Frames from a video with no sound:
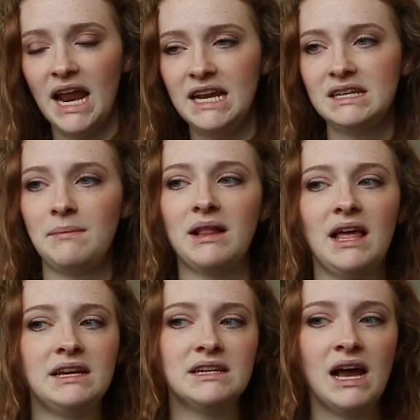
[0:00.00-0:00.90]
Anytime I
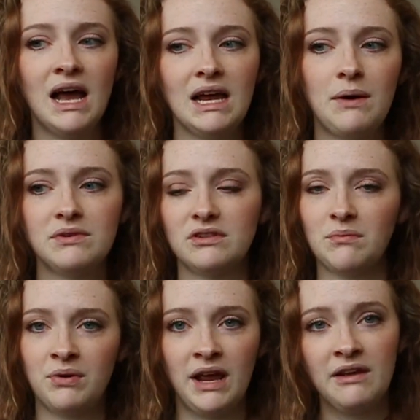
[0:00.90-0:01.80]
liked a guy, I would
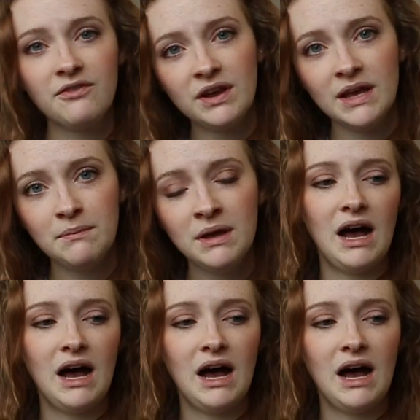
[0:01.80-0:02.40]
start praying for him.